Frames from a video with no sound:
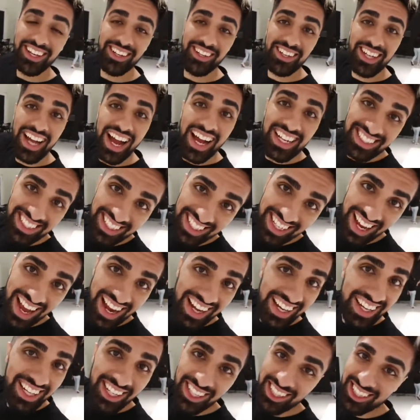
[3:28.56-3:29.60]
You guys can
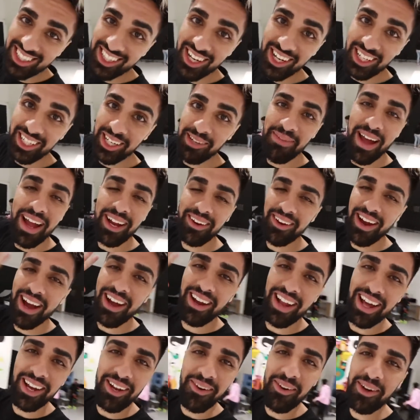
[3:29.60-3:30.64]
kind of hear the song in the
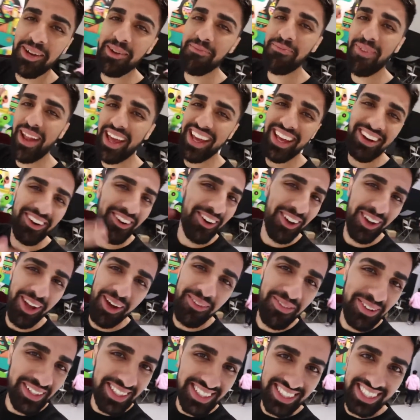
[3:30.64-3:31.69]
background. I don't want to play it all
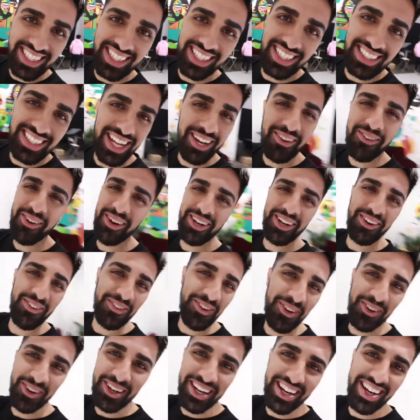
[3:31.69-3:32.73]
obviously because I don't want to
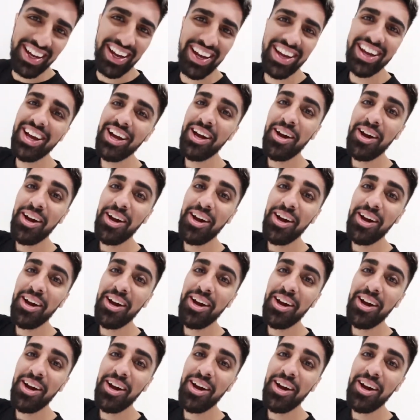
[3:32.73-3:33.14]
ruin it.